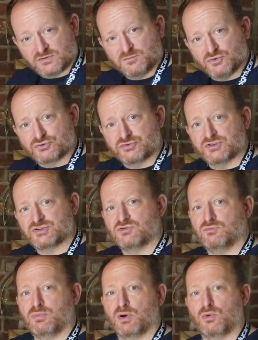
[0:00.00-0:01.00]
of more
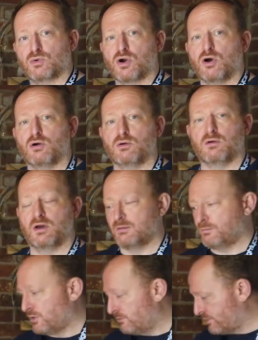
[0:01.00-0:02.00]
traditional boil
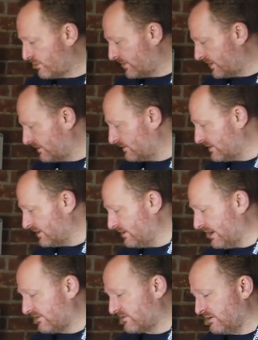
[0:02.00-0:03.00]
pot brewing,
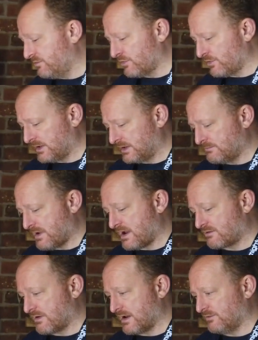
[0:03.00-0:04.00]
esky brewing
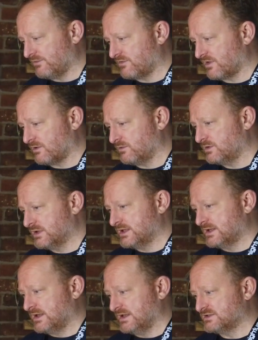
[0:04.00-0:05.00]
background, so
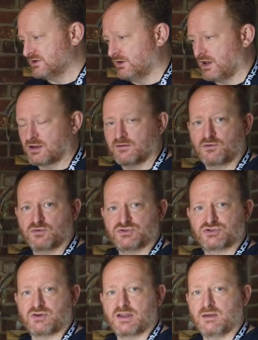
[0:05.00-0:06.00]
it's not like I've gone
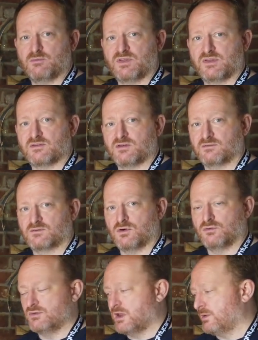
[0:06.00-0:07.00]
straight in with this and I've
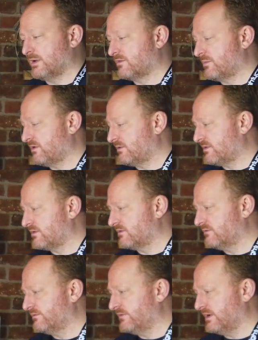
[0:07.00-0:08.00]
got no experience
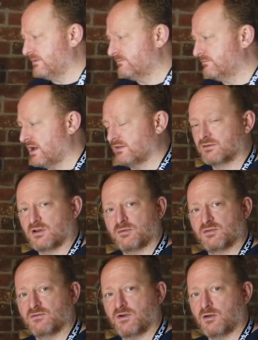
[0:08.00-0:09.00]
of other
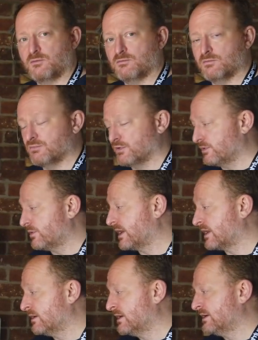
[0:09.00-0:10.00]
types of home
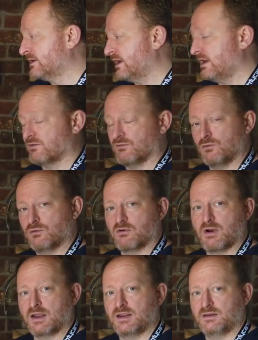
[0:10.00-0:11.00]
brewing, either all
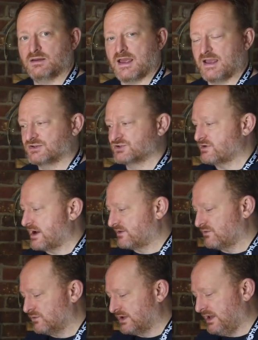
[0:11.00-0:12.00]
grain,
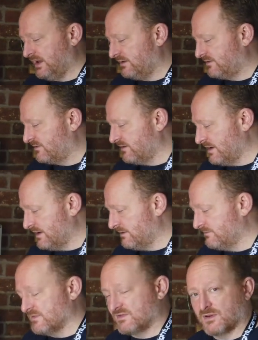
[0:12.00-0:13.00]
extract or kit.
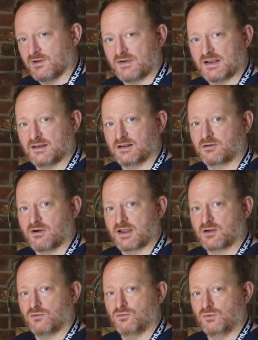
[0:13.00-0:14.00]
So I've had a little
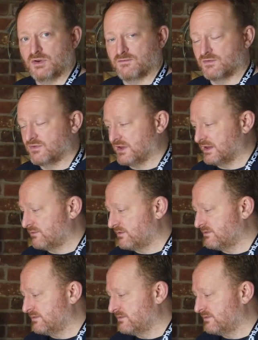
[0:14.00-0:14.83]
crack at all different things